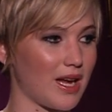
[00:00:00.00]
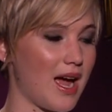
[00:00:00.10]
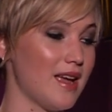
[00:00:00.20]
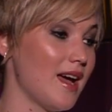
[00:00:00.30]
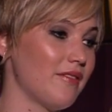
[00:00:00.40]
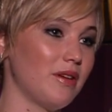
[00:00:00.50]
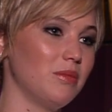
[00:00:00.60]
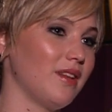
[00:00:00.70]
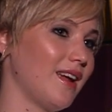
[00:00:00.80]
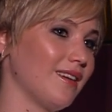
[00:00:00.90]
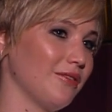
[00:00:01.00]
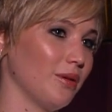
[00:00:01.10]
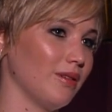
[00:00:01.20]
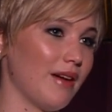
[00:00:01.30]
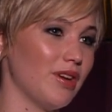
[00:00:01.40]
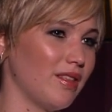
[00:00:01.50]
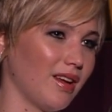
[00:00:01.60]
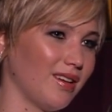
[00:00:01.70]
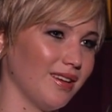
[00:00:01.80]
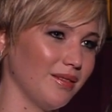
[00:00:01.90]
I have him to thank for
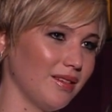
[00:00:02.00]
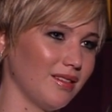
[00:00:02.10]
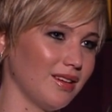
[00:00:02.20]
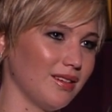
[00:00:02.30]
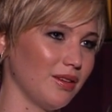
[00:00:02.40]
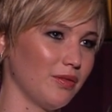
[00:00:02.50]
everything, uh,